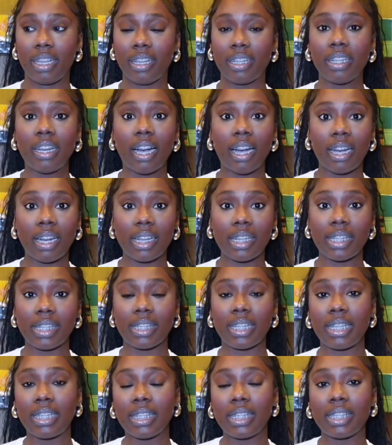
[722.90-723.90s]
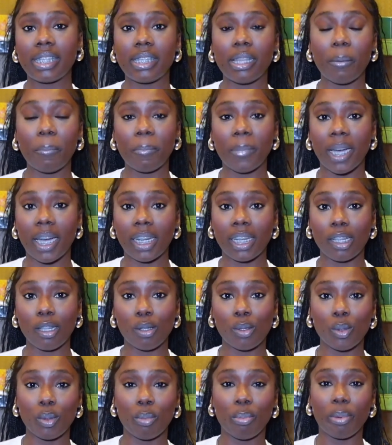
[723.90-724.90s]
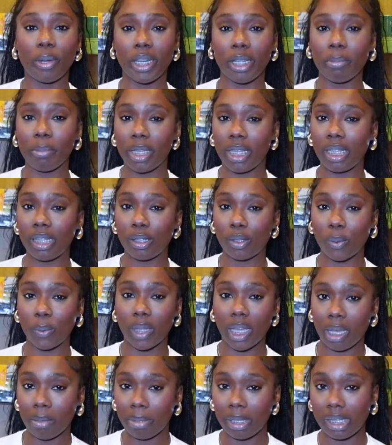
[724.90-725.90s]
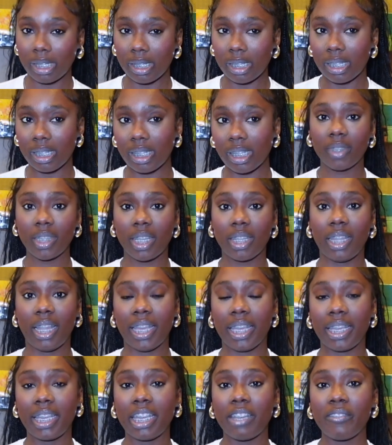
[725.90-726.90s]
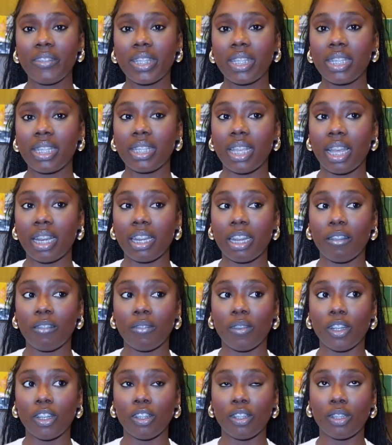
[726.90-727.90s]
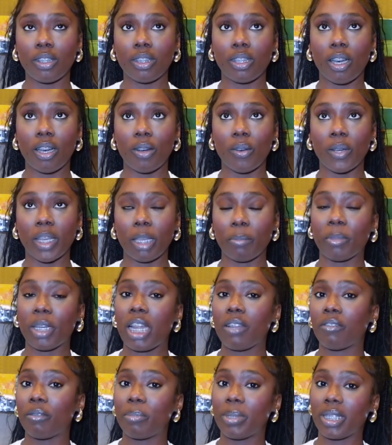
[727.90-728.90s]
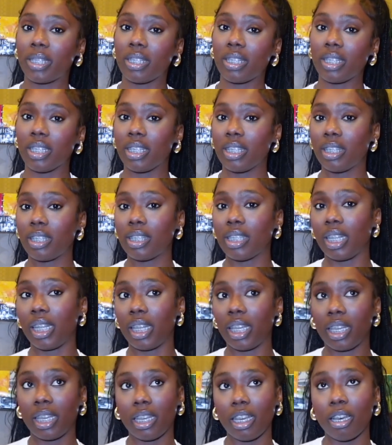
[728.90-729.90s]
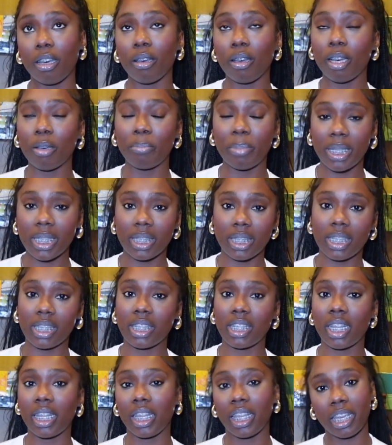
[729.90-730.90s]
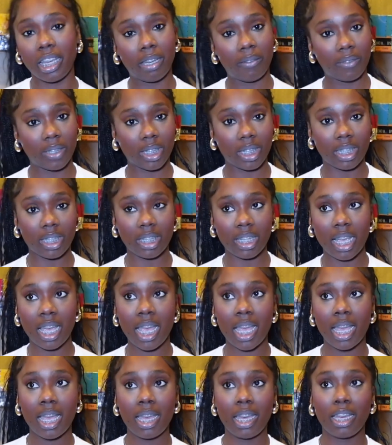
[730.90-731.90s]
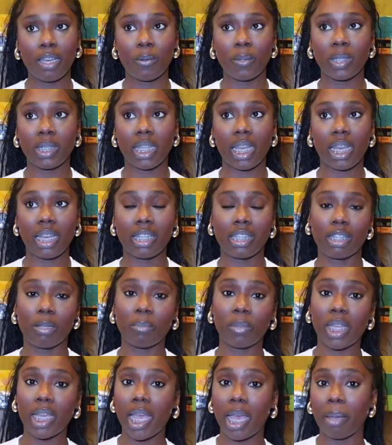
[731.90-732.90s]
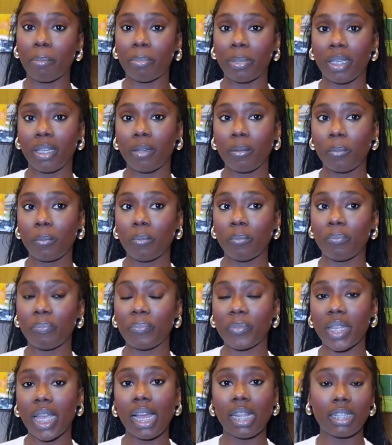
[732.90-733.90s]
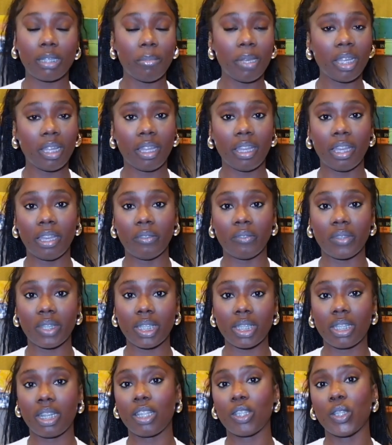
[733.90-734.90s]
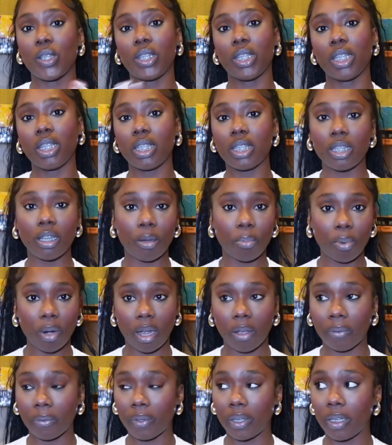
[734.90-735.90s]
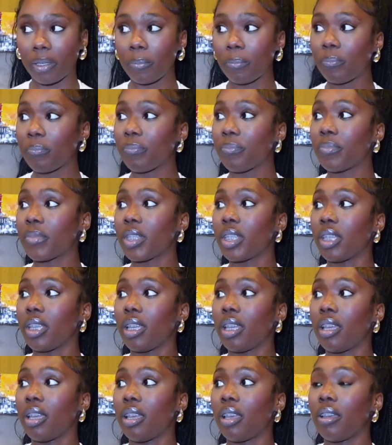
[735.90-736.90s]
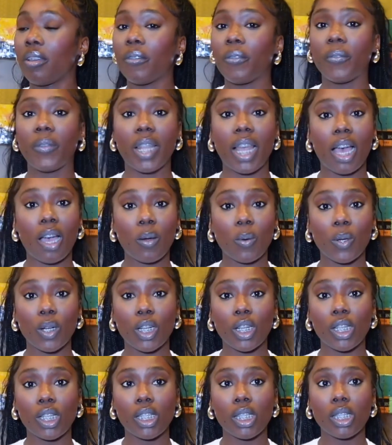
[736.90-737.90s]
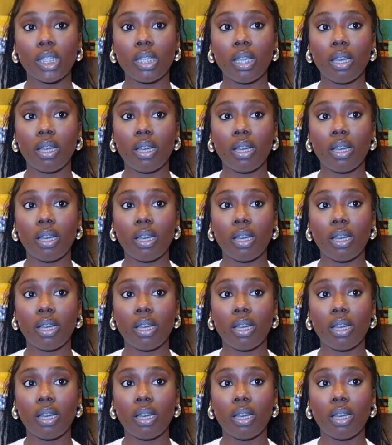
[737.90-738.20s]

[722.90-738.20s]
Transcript: God sends somebody to bring me into that business. Like canvases, I never thought, okay, I'm gonna have a business selling canvases. It was like something happened, I had to make a canvas, and I turned it into a profit. Flowers,